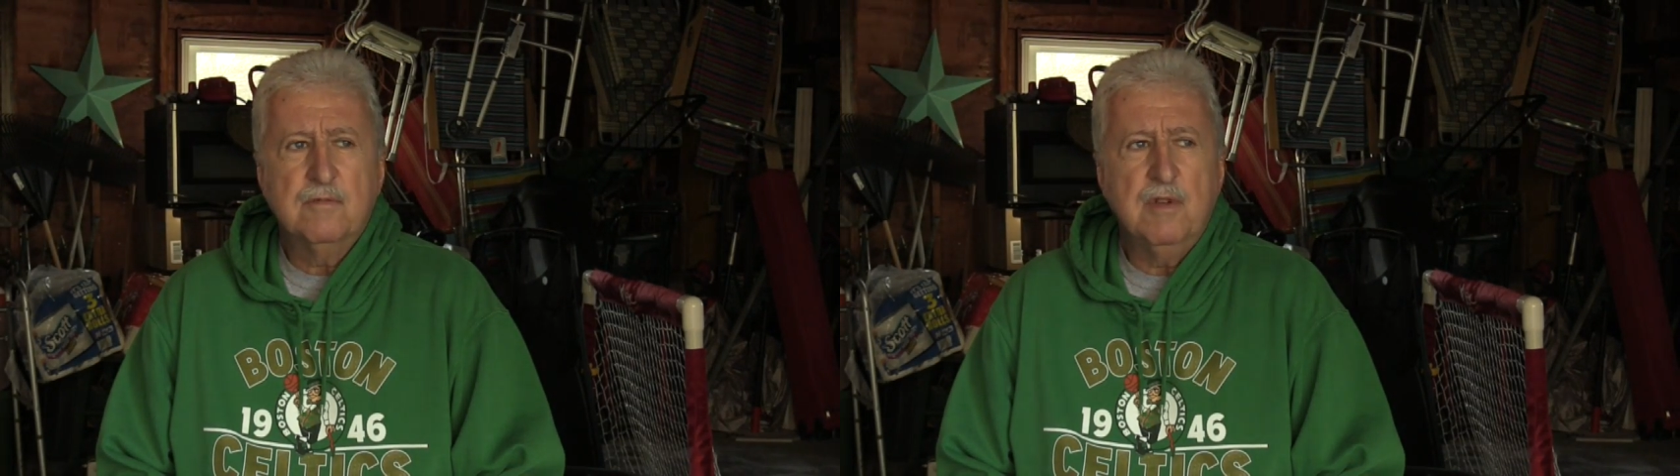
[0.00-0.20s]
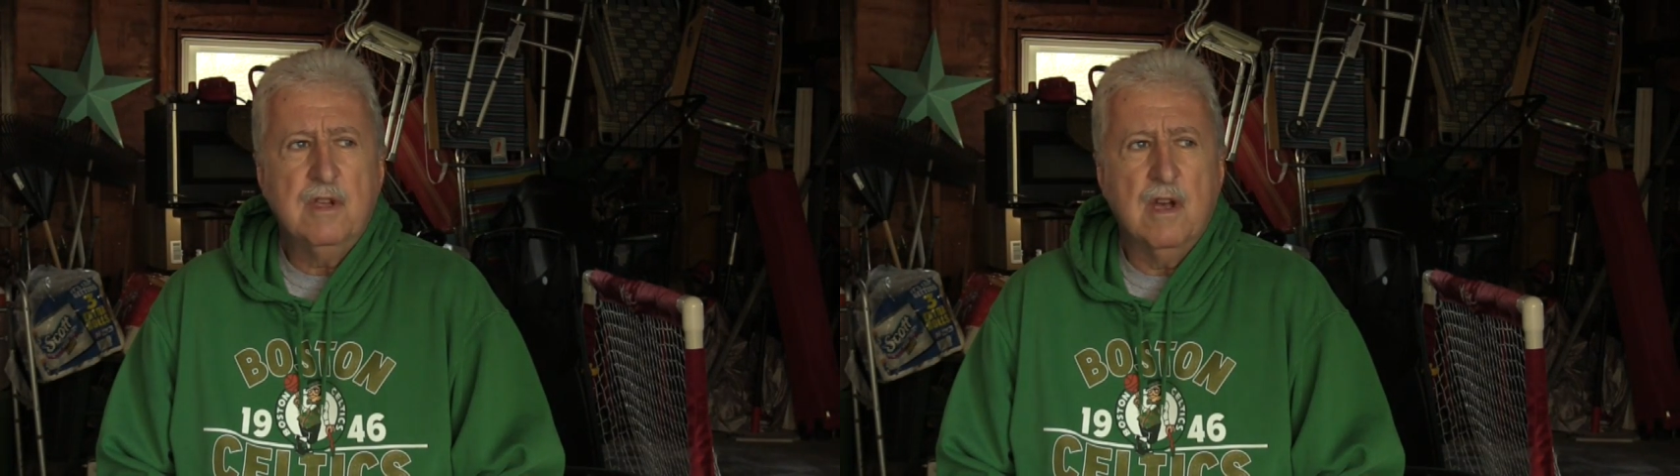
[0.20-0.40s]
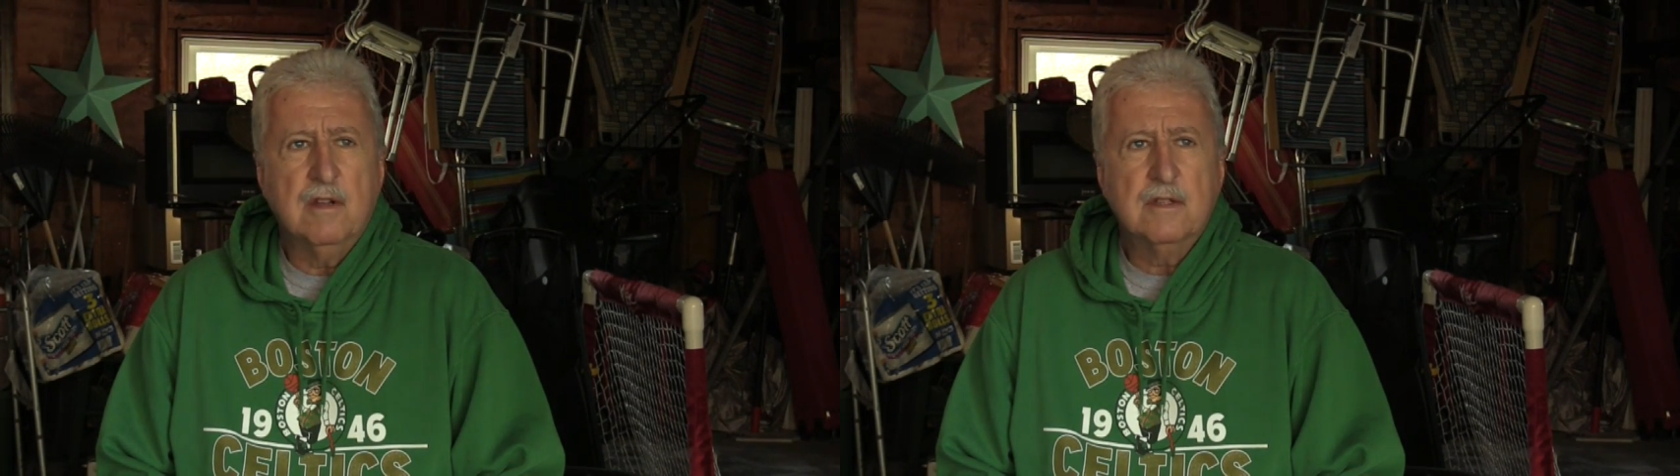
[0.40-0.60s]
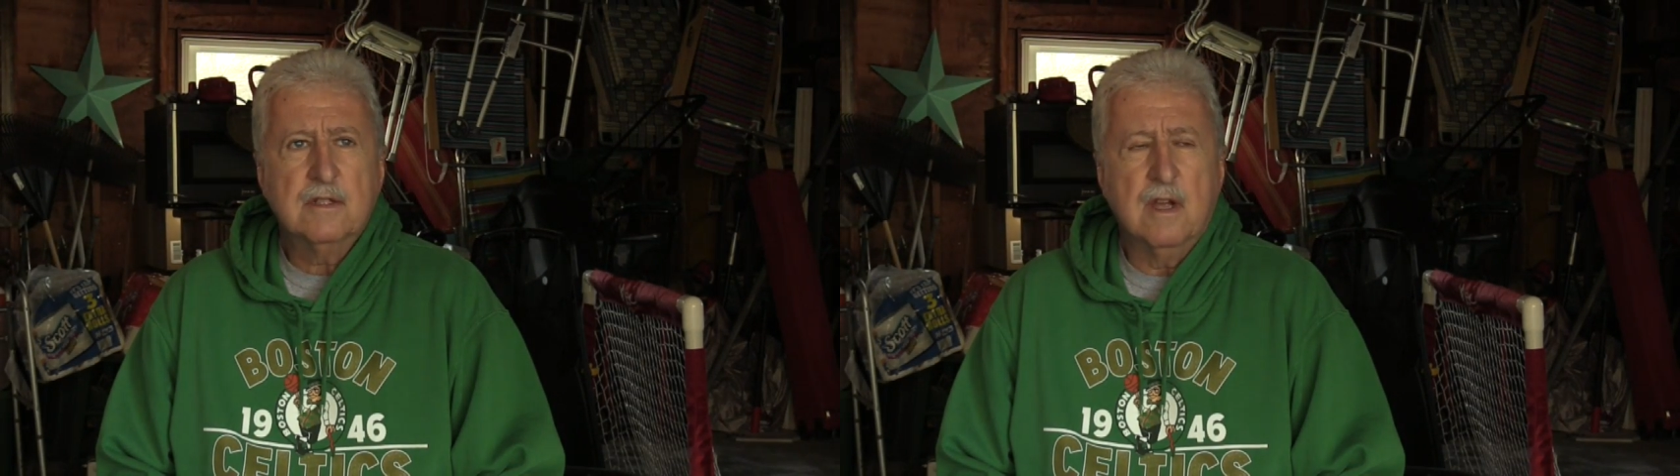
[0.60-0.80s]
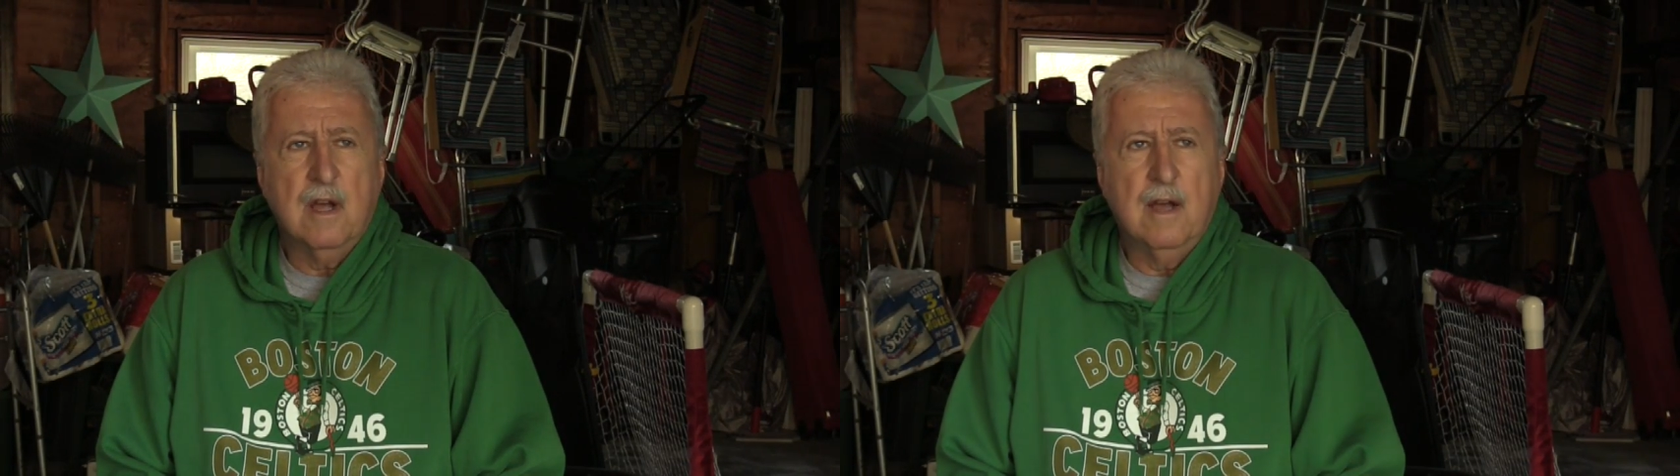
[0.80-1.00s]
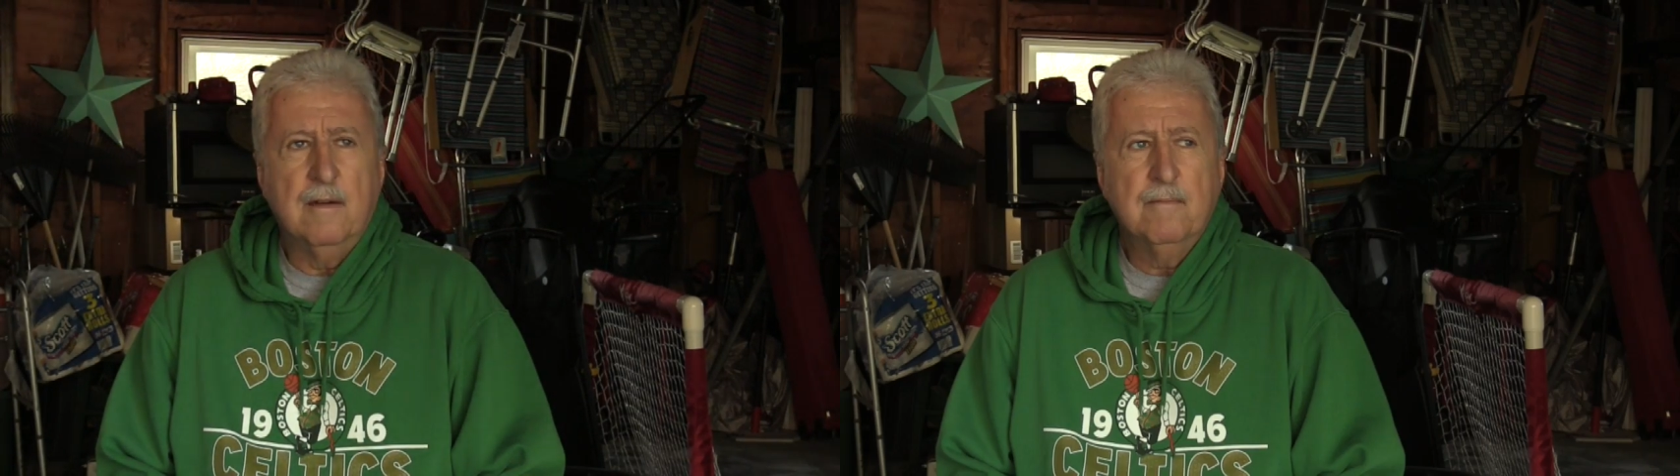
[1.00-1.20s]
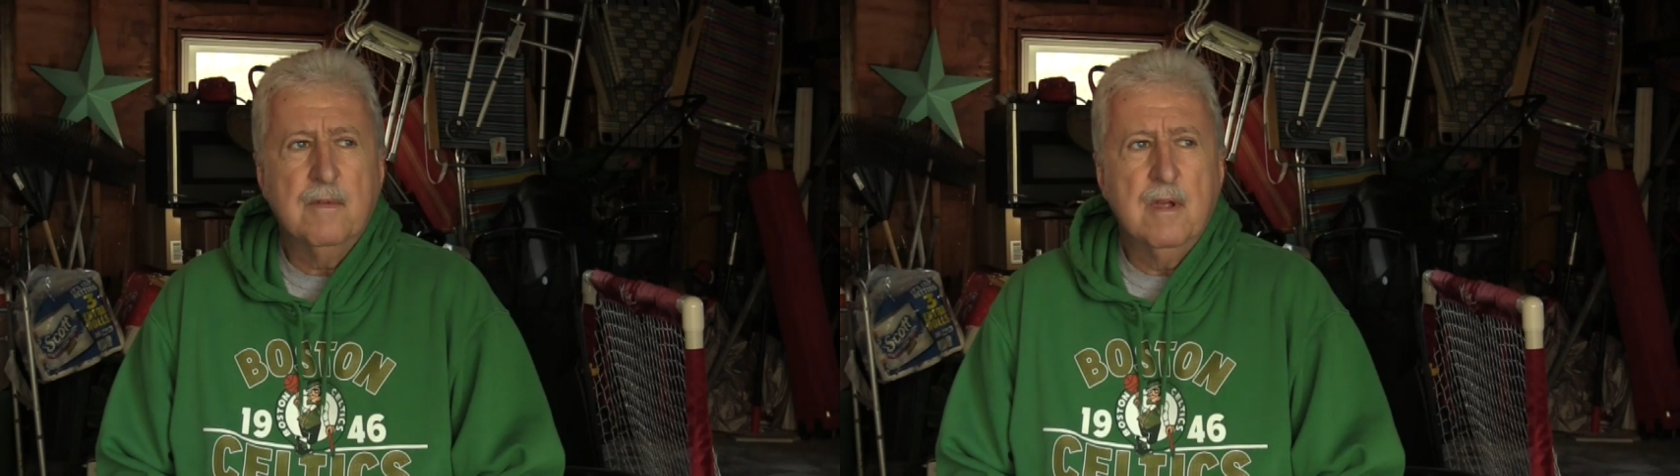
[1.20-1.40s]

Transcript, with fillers: because uh,